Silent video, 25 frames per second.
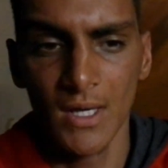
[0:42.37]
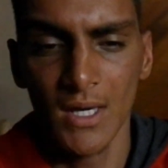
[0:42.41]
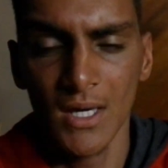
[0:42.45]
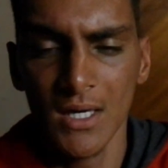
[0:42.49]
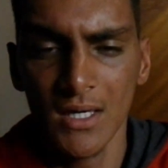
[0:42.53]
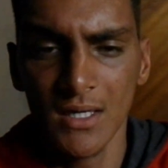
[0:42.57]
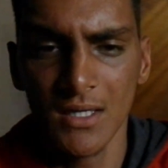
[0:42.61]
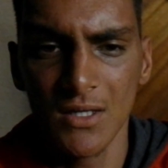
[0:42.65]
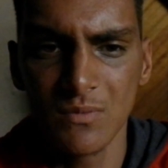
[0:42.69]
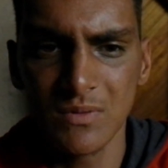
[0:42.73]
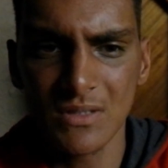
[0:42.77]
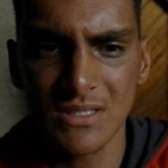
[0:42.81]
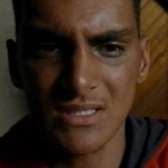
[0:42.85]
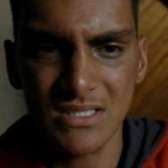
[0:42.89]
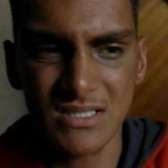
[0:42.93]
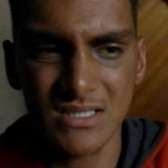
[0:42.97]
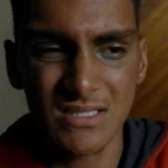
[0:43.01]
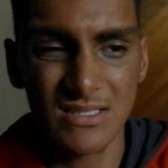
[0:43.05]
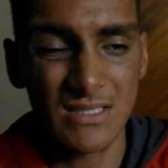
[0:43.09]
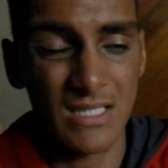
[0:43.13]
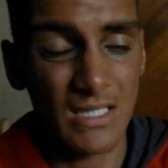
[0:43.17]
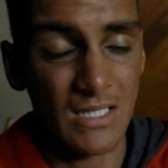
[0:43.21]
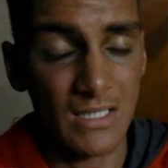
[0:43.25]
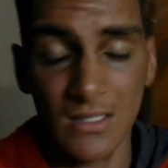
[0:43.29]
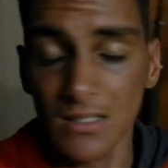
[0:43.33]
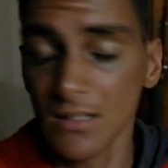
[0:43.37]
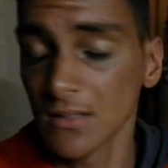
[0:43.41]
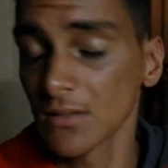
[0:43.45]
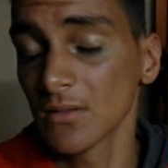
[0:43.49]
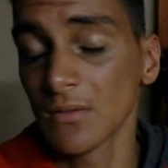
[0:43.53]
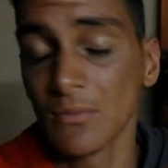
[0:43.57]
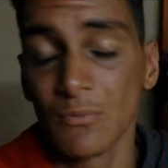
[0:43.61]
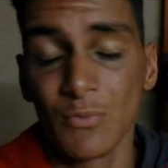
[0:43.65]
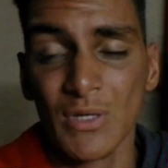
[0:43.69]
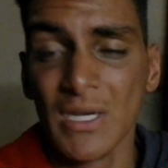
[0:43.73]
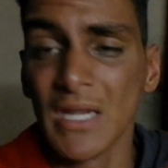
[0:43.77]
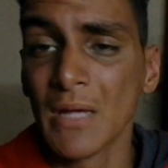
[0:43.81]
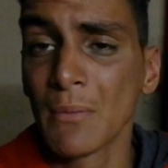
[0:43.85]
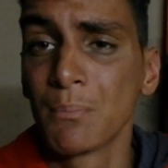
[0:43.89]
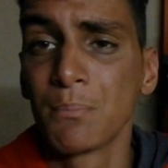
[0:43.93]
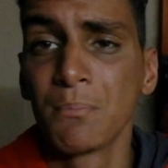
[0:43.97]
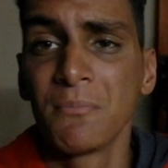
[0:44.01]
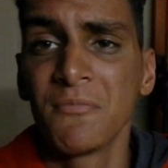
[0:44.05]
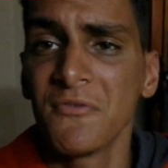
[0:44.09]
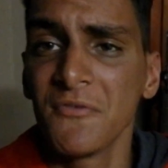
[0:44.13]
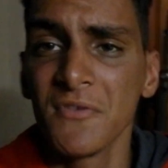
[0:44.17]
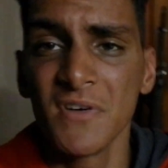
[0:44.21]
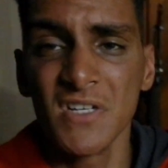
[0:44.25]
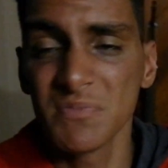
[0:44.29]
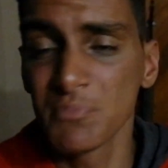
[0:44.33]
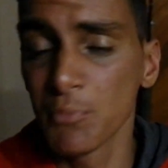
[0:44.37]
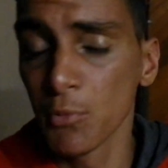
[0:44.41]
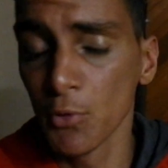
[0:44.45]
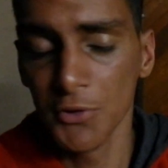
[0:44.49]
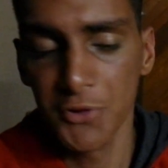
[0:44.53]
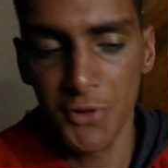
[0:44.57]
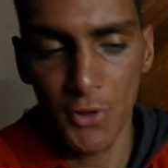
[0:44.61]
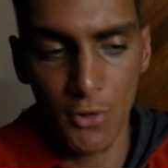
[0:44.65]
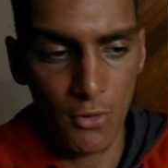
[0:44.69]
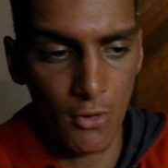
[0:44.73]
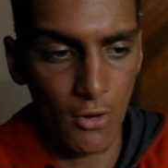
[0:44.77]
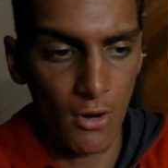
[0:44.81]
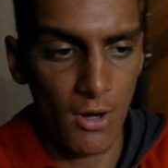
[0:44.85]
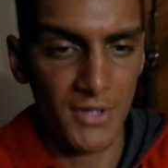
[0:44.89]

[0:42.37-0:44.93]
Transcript: it was like when I first bought the car,